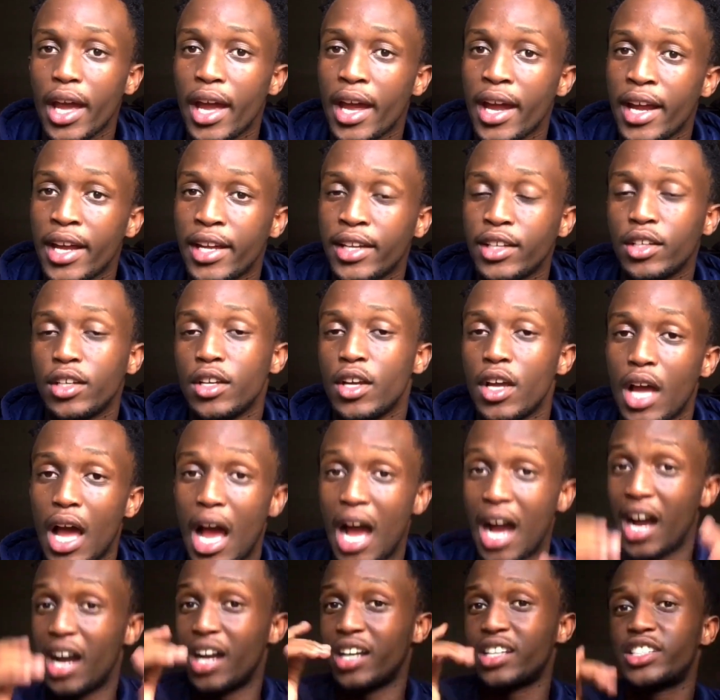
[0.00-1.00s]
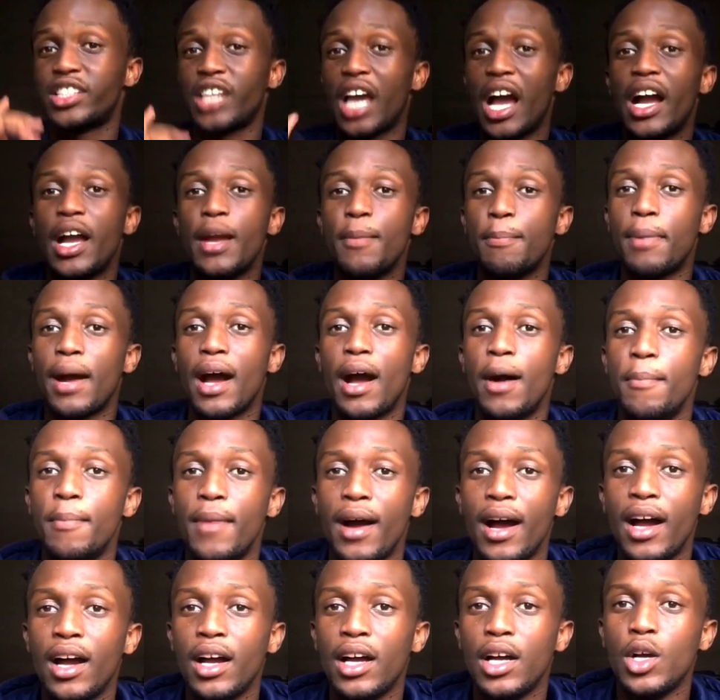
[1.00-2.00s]
And angakshang
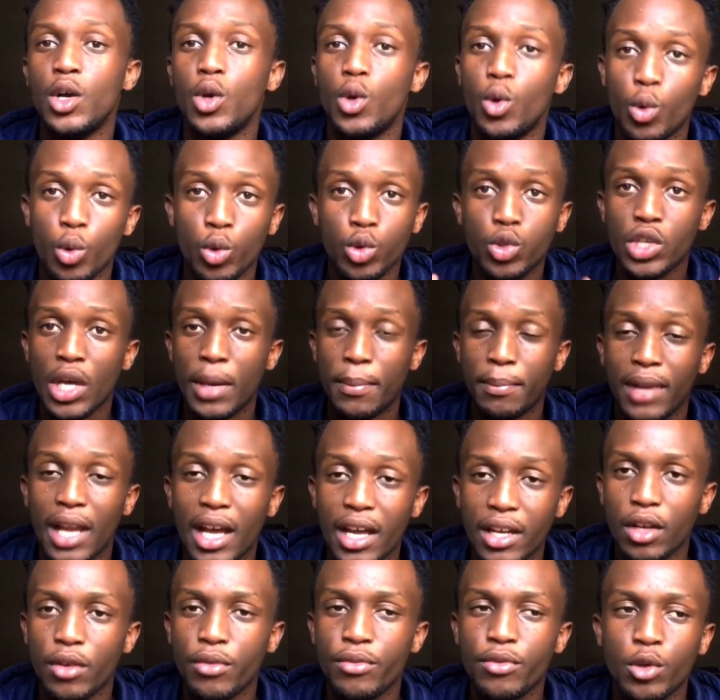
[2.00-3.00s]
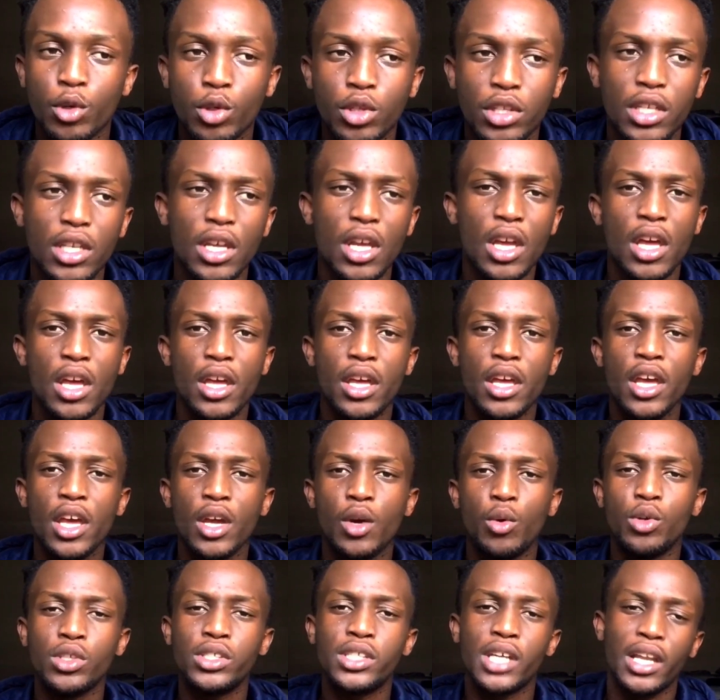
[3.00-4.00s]
empama uthi amlanda futhi,
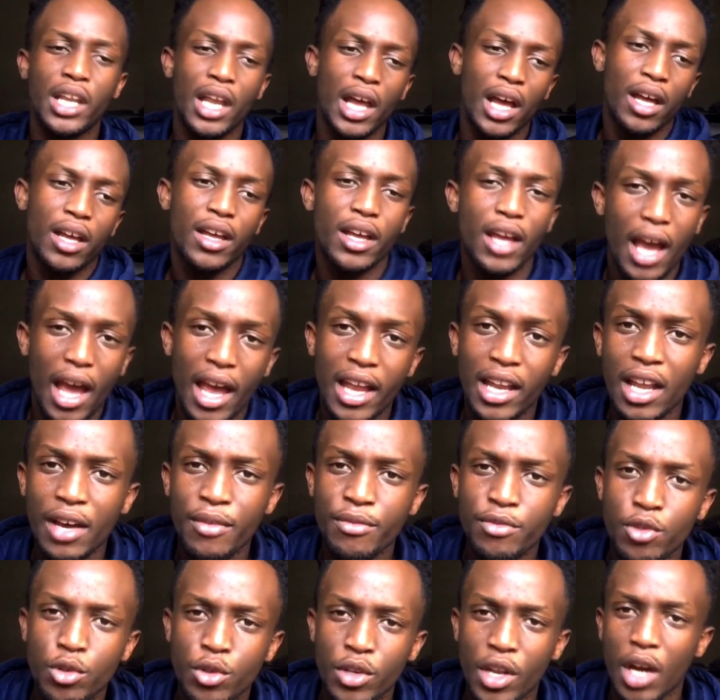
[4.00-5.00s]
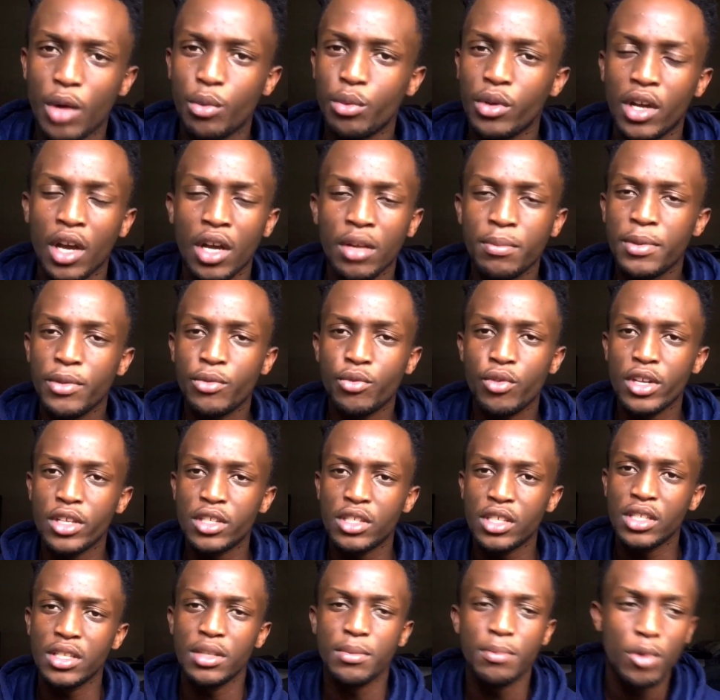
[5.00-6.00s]
hey wazala, I love you now, we can't be
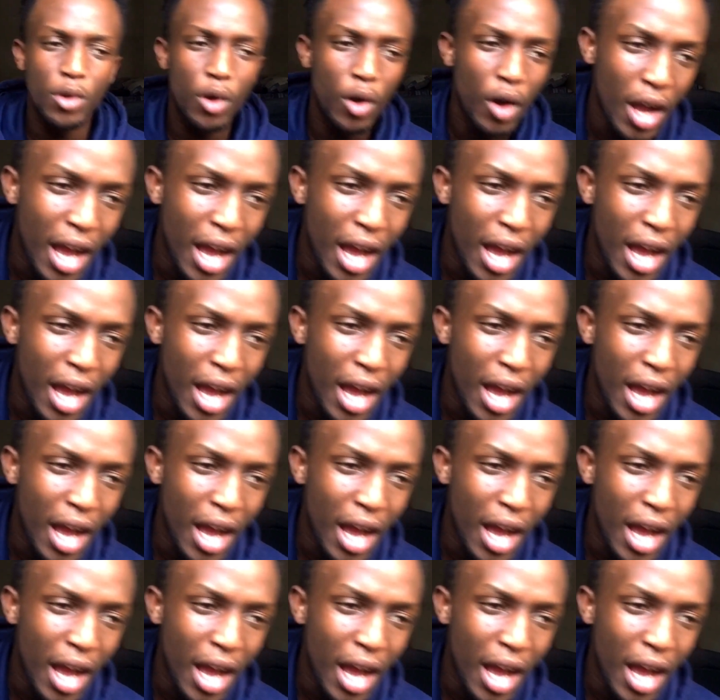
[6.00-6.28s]
friends anymore.